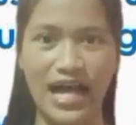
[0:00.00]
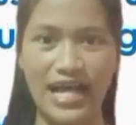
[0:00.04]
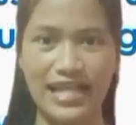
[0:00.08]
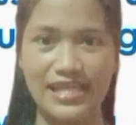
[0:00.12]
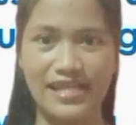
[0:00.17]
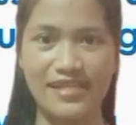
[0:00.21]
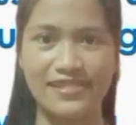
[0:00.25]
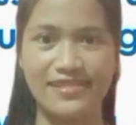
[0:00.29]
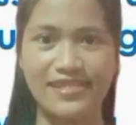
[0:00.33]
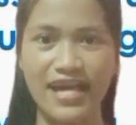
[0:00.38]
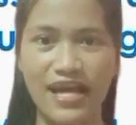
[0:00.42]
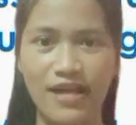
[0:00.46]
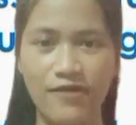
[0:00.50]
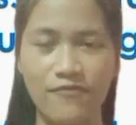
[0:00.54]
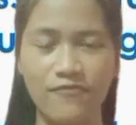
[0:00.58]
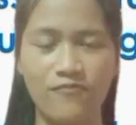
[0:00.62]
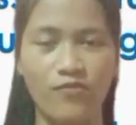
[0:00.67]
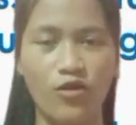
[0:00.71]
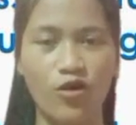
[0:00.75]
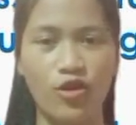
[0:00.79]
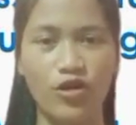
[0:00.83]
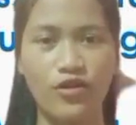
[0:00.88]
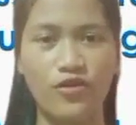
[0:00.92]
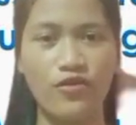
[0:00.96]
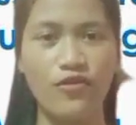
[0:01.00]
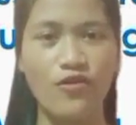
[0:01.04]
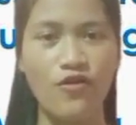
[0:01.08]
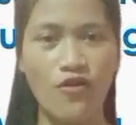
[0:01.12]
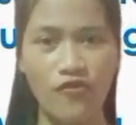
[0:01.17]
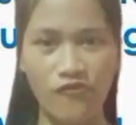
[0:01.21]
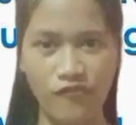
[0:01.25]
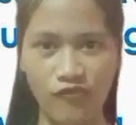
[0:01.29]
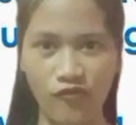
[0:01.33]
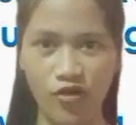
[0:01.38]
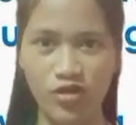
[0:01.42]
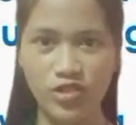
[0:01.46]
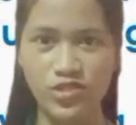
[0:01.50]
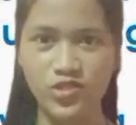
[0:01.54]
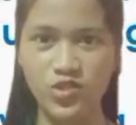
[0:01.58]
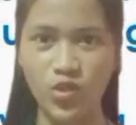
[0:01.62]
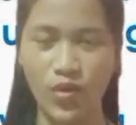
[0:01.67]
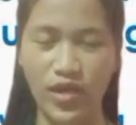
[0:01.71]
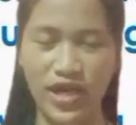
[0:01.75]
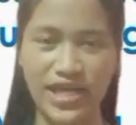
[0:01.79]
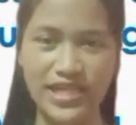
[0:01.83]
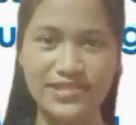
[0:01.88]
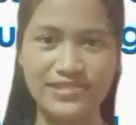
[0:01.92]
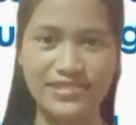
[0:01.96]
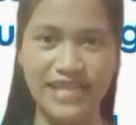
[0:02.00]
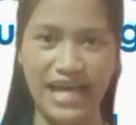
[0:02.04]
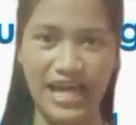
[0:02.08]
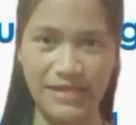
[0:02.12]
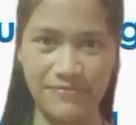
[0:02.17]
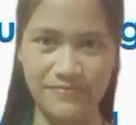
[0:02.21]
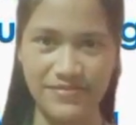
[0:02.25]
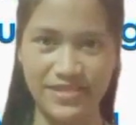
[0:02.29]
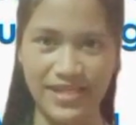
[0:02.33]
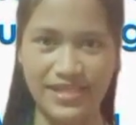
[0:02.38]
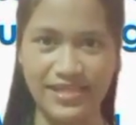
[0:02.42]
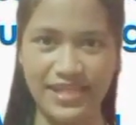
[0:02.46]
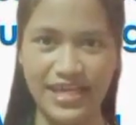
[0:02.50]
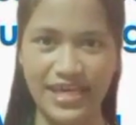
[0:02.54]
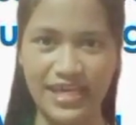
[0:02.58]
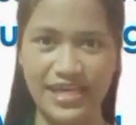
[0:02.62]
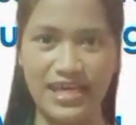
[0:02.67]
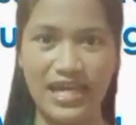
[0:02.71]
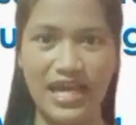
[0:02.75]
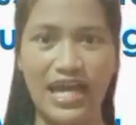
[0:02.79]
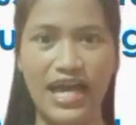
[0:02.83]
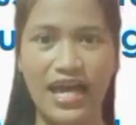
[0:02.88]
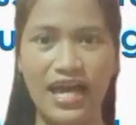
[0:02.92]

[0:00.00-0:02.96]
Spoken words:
at a time or 4 to 8 times a day.